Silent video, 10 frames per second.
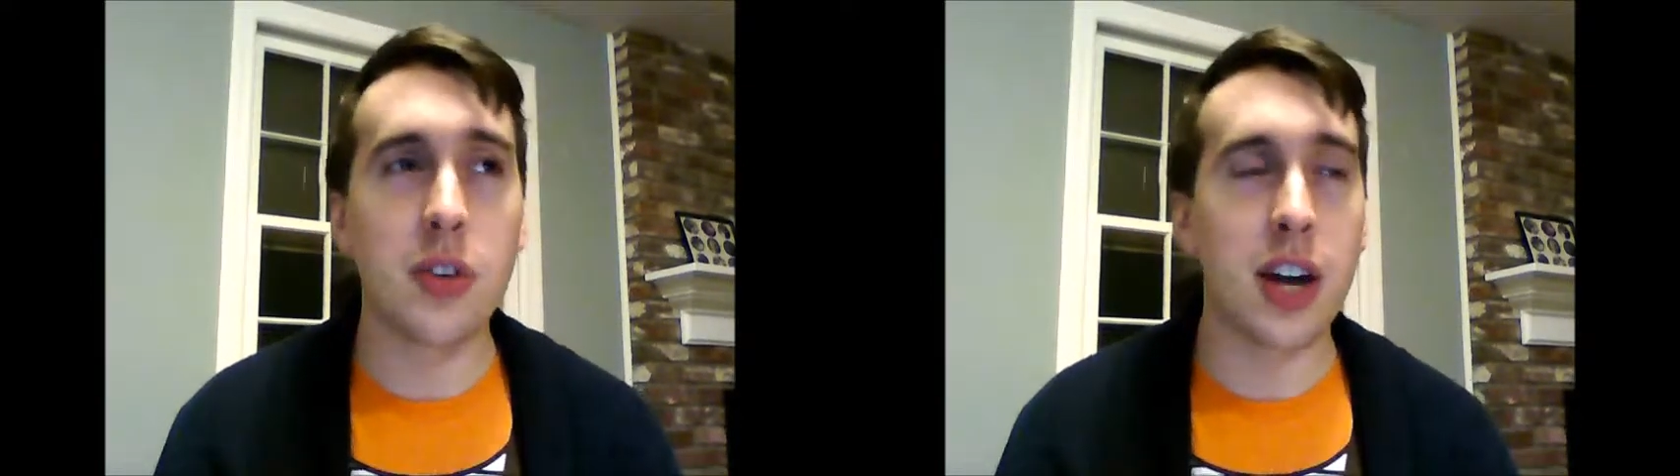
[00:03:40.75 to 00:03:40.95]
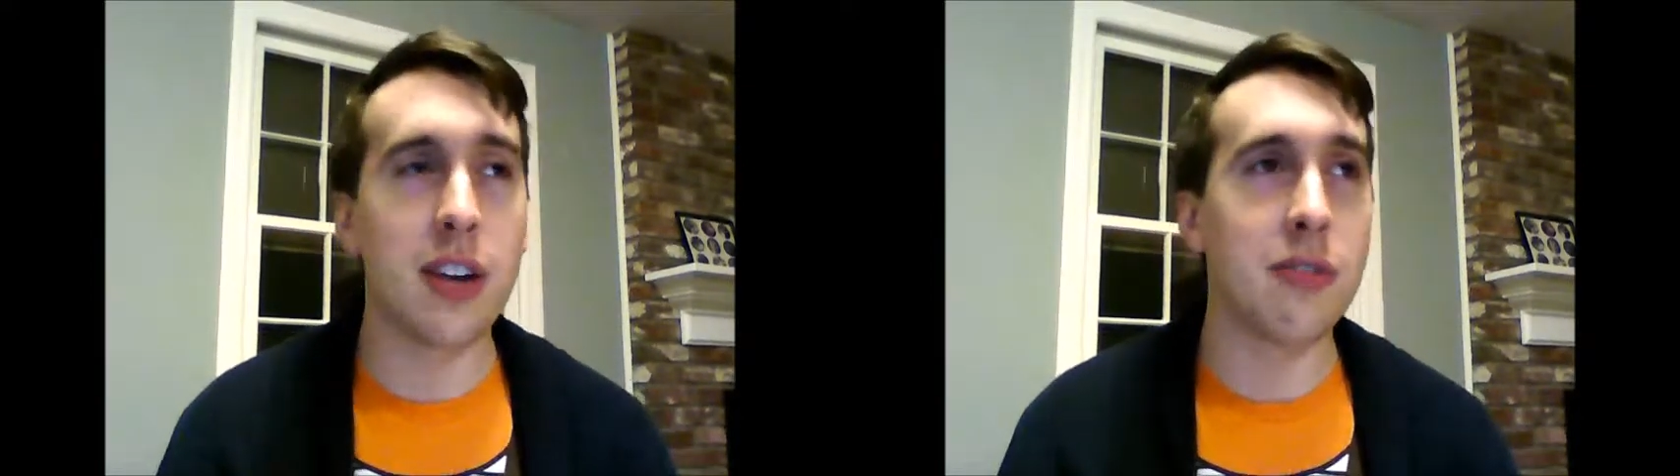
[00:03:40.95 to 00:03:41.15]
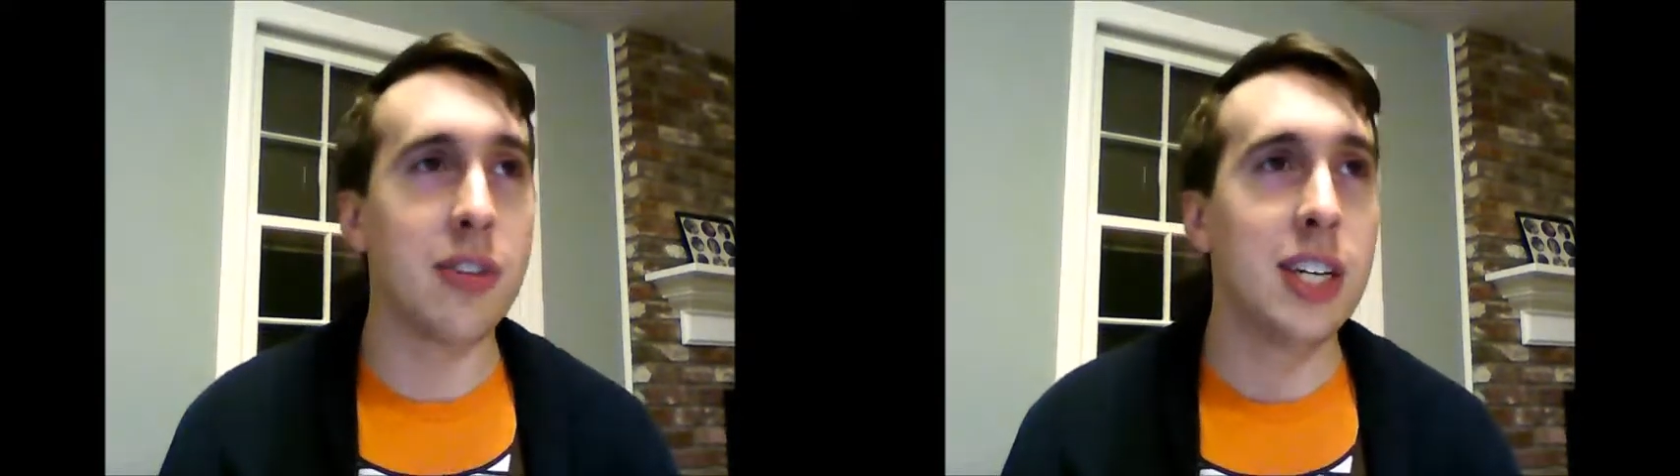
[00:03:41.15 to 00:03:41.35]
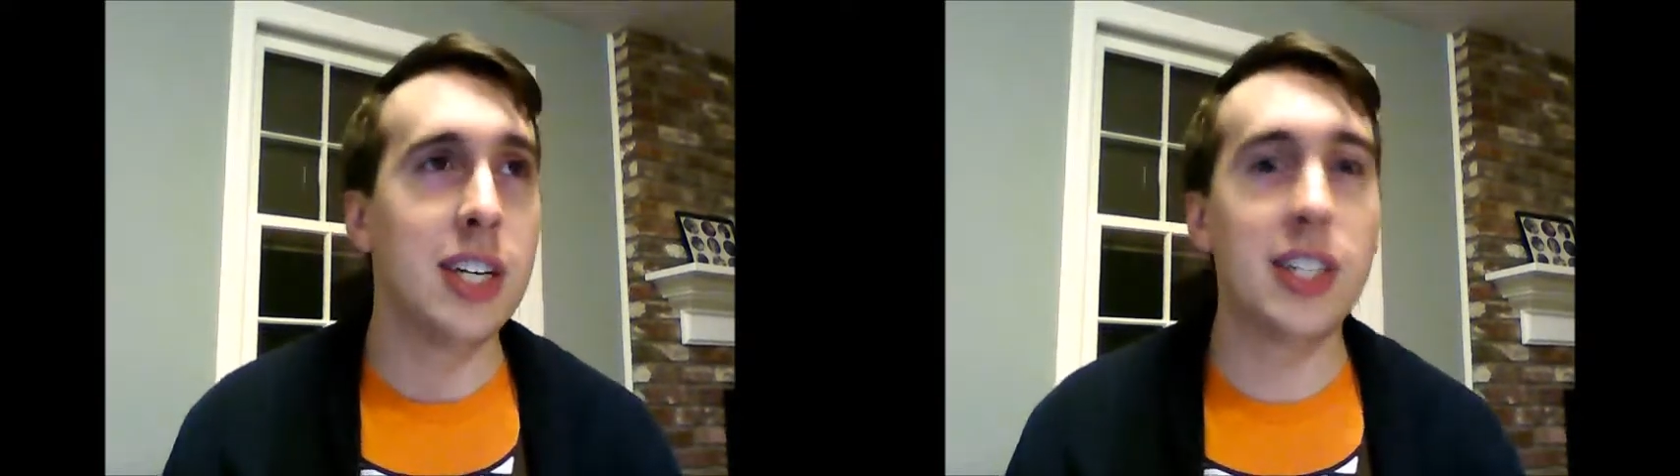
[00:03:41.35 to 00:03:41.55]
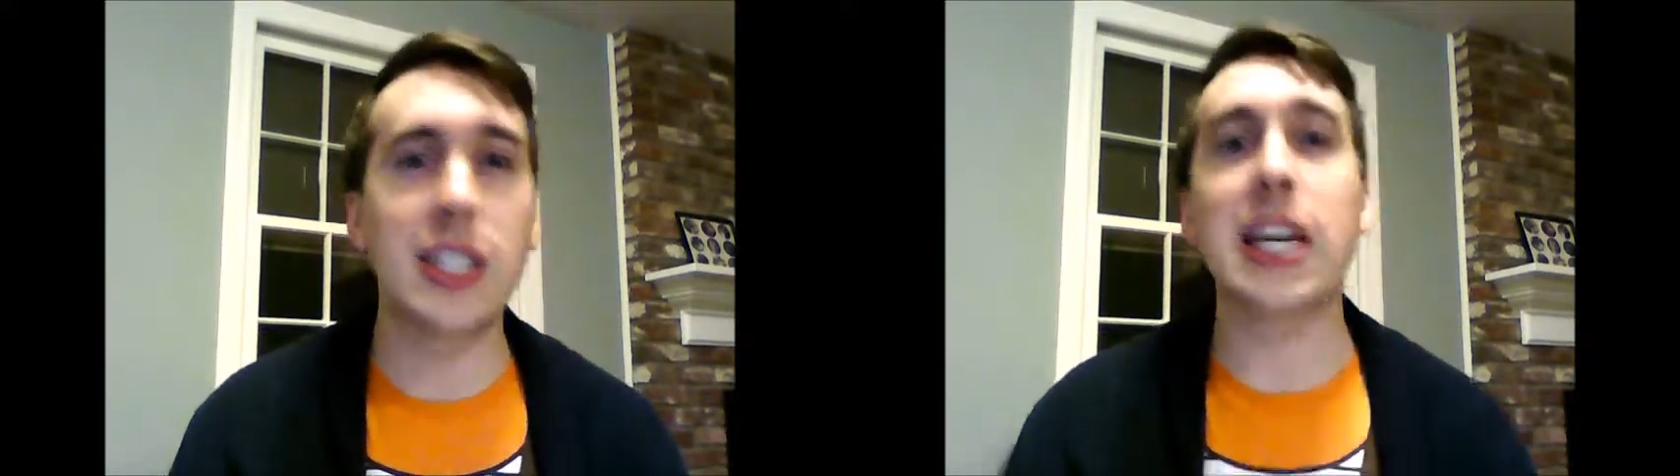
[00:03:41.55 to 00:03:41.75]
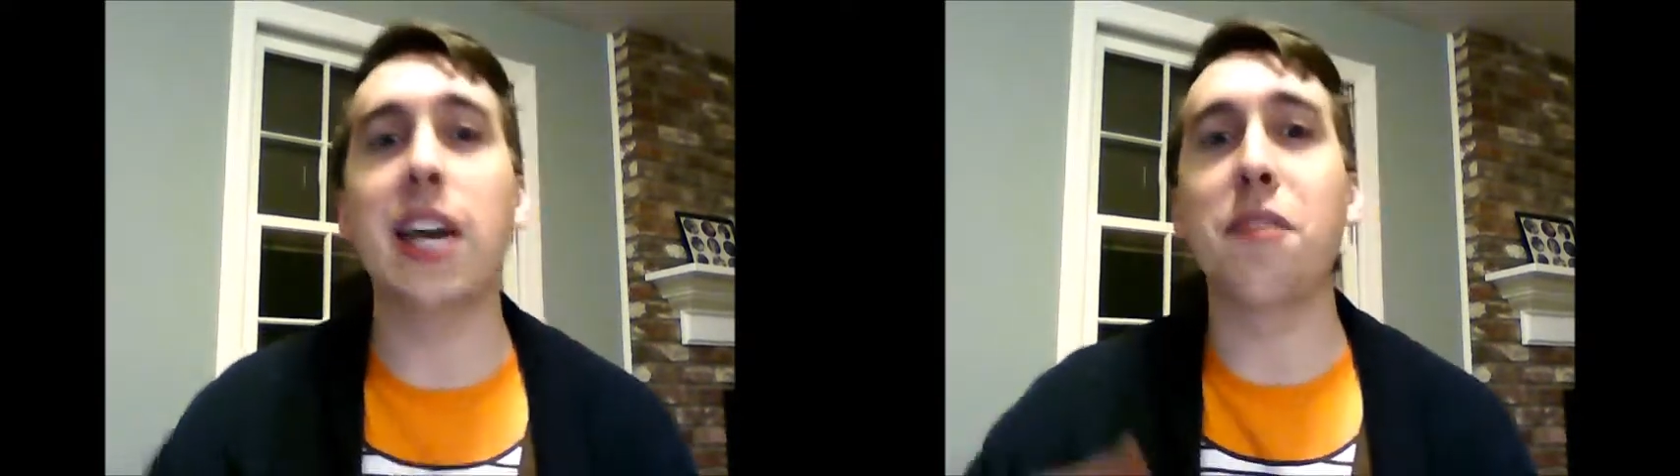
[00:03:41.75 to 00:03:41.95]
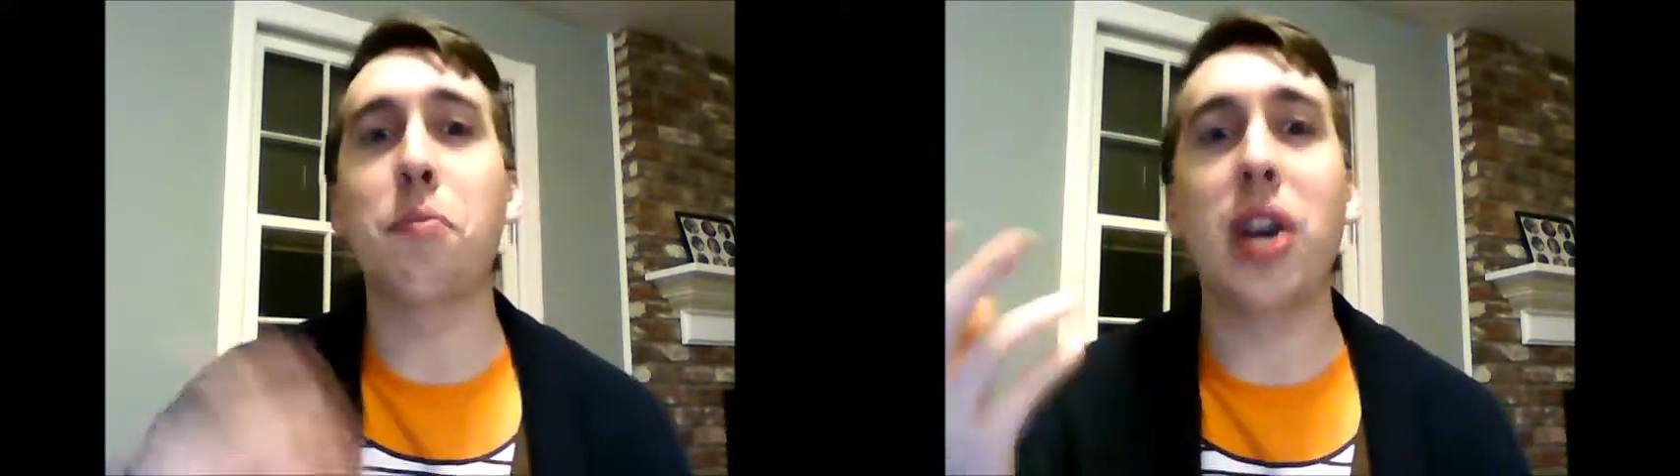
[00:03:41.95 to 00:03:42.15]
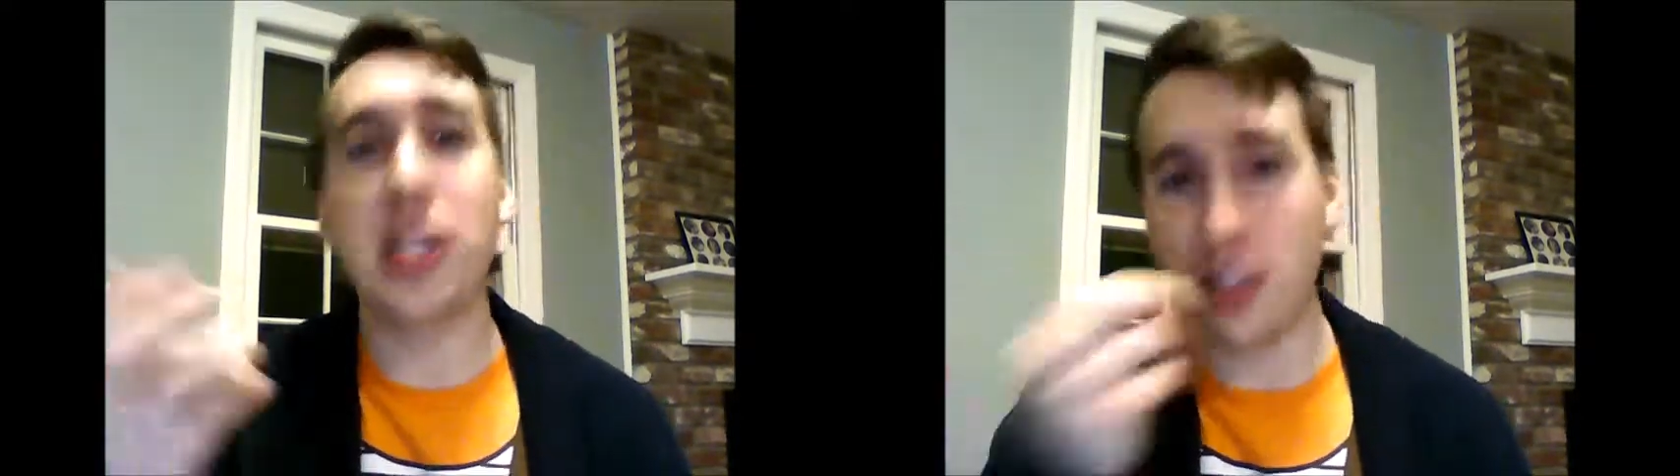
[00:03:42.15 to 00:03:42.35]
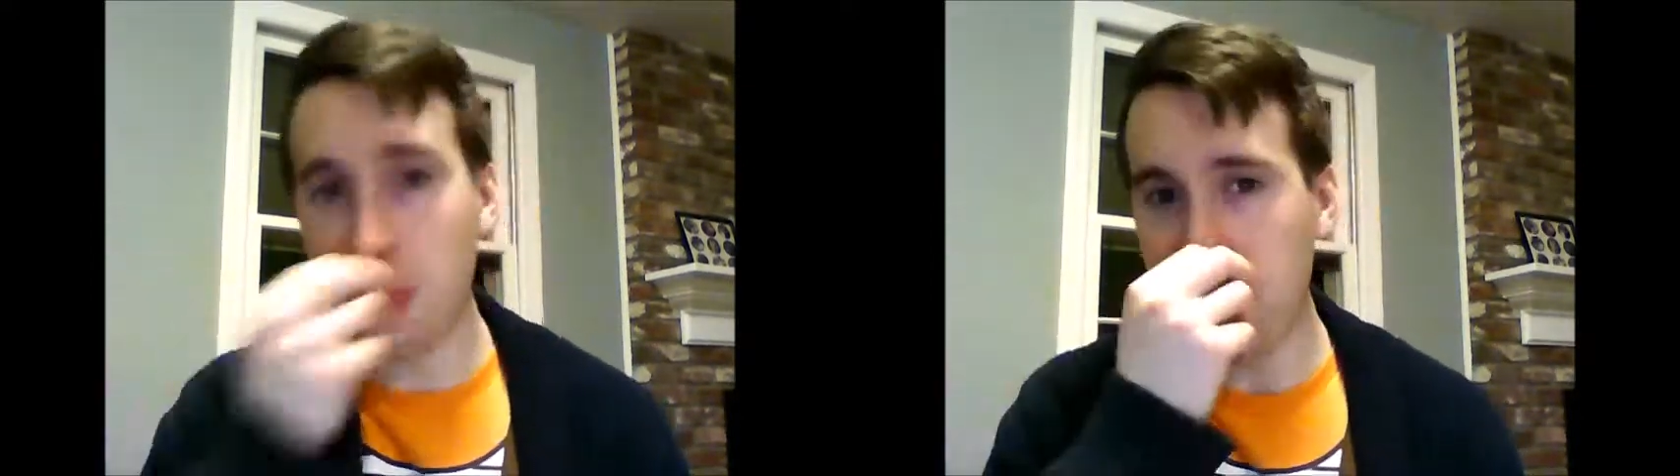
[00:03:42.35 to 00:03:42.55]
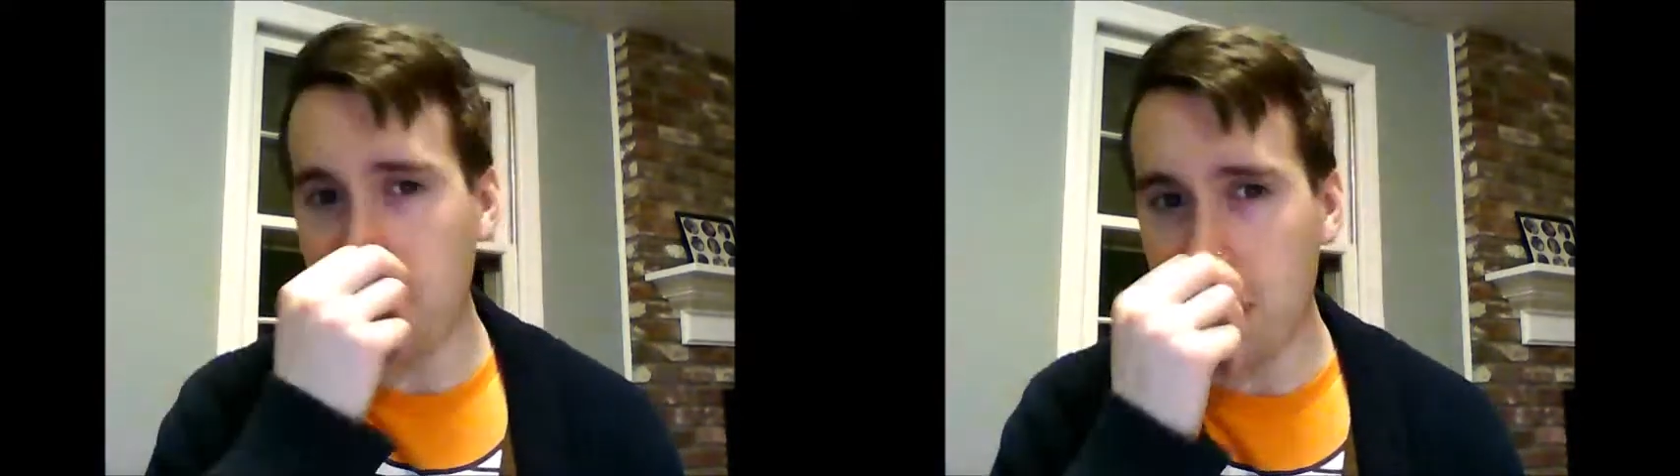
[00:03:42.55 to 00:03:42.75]
kind of singing the praises
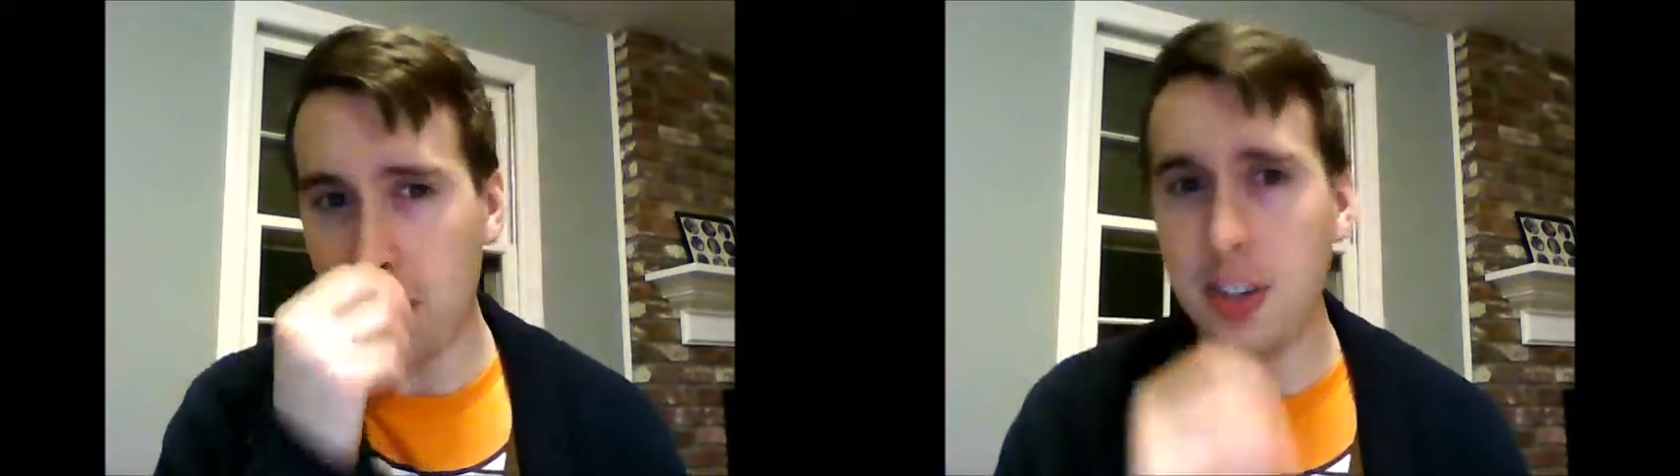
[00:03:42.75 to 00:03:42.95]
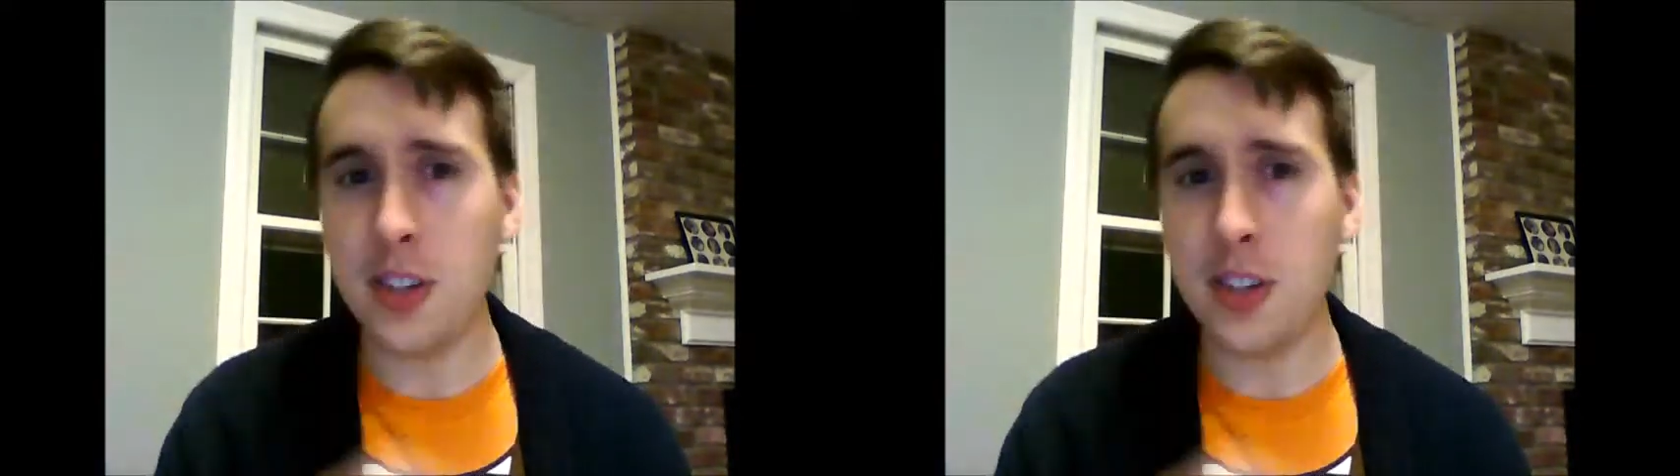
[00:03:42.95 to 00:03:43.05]
of the fair youth.